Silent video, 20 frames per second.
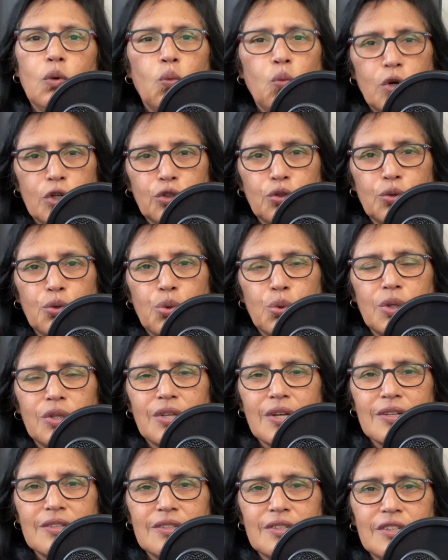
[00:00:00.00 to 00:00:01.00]
1, 2, 3
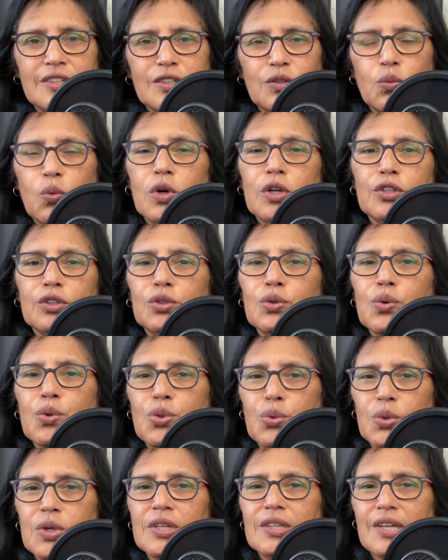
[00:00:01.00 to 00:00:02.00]
testing, 1, 2,
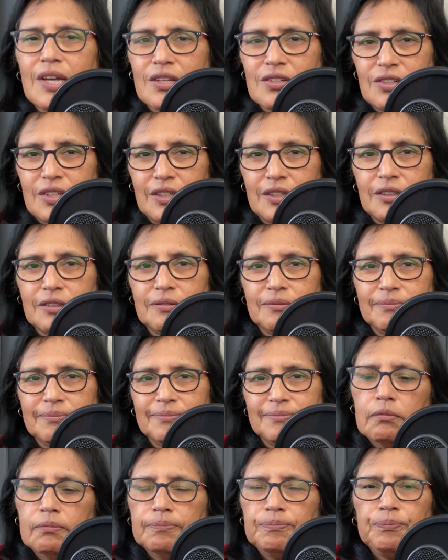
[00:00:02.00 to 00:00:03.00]
3 testing.
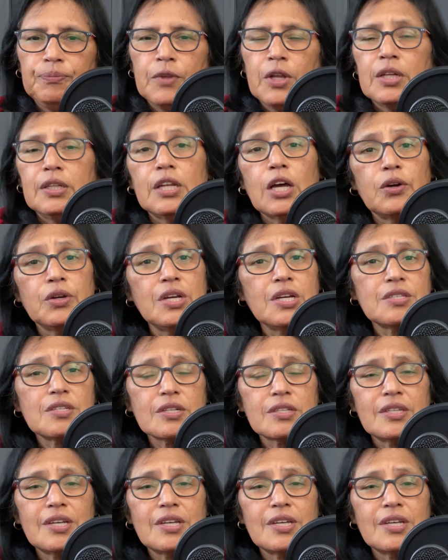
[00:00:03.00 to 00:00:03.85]
Now here's a